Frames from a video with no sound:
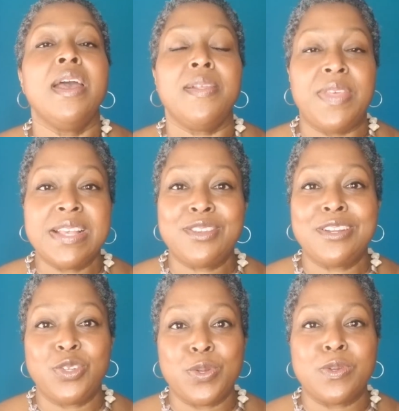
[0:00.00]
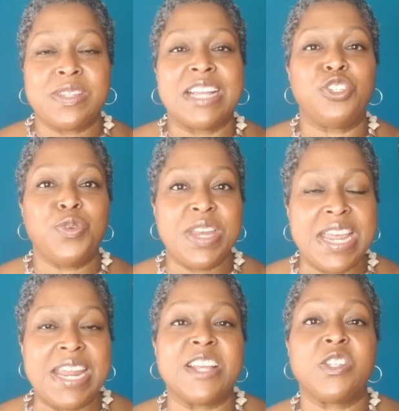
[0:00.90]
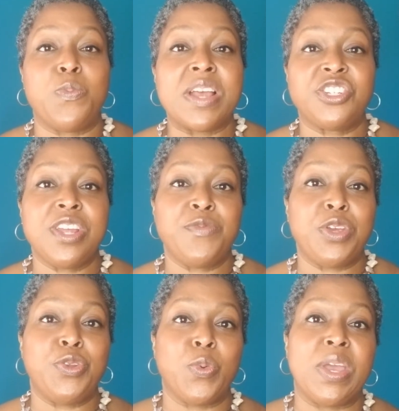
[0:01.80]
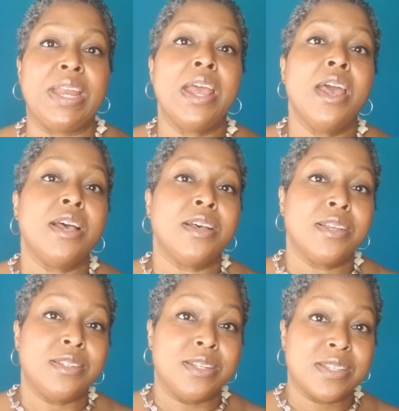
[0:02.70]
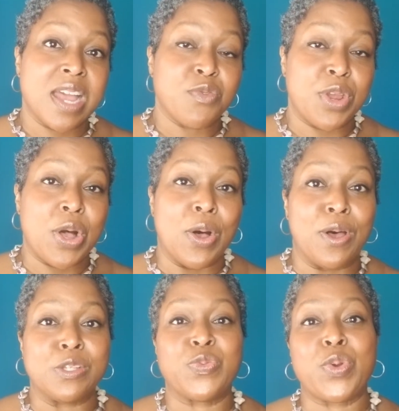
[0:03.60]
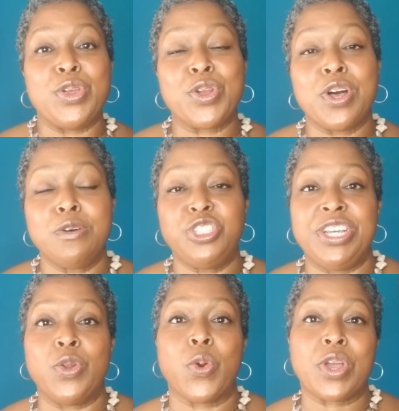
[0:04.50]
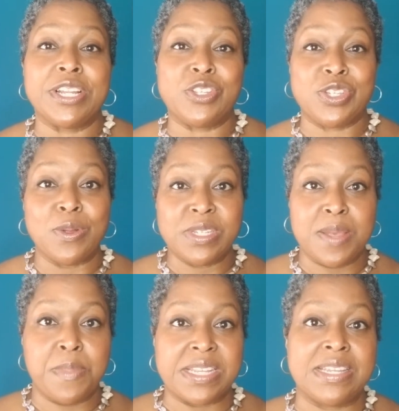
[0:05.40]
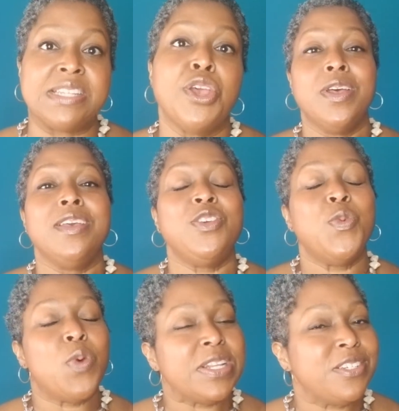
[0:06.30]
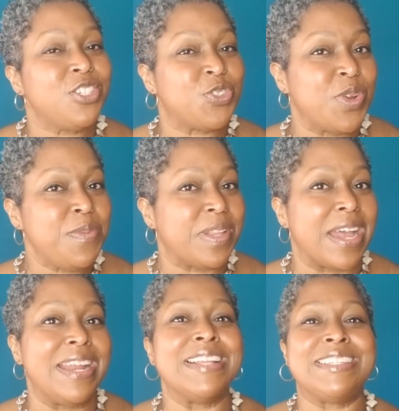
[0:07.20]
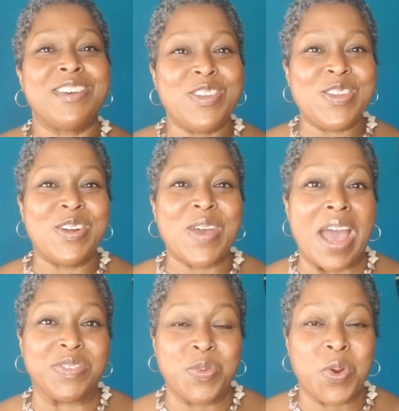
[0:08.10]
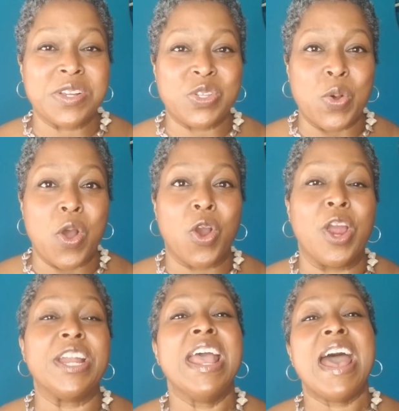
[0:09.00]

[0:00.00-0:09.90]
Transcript: These are the tools that you need, especially if you're doing discovery calls for your coaching or consulting business. You want to streamline it so you don't have to work so hard.